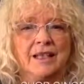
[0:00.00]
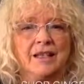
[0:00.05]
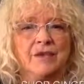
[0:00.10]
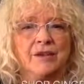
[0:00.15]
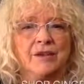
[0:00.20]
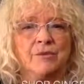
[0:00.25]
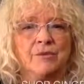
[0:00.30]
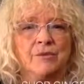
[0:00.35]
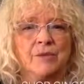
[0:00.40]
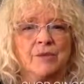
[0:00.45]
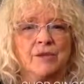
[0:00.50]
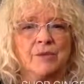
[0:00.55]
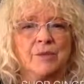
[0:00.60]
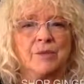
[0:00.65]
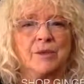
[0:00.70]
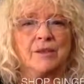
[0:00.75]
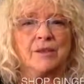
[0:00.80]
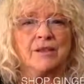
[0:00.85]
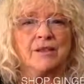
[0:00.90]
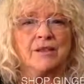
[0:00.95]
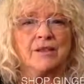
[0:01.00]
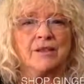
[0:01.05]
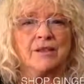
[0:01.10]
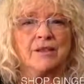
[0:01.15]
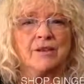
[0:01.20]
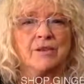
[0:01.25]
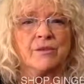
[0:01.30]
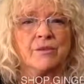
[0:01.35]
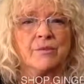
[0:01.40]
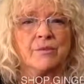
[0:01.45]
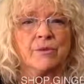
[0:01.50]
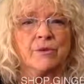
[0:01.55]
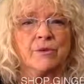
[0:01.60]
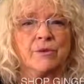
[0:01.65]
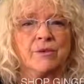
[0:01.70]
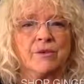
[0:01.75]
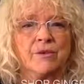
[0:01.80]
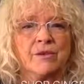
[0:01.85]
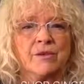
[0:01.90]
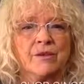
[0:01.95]
your responses are
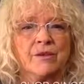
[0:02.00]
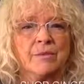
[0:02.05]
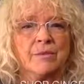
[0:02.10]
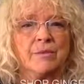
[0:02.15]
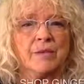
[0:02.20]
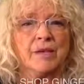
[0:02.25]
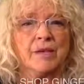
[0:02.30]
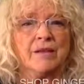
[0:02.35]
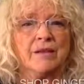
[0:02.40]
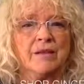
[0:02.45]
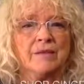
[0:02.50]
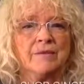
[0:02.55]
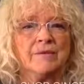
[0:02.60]
important to me.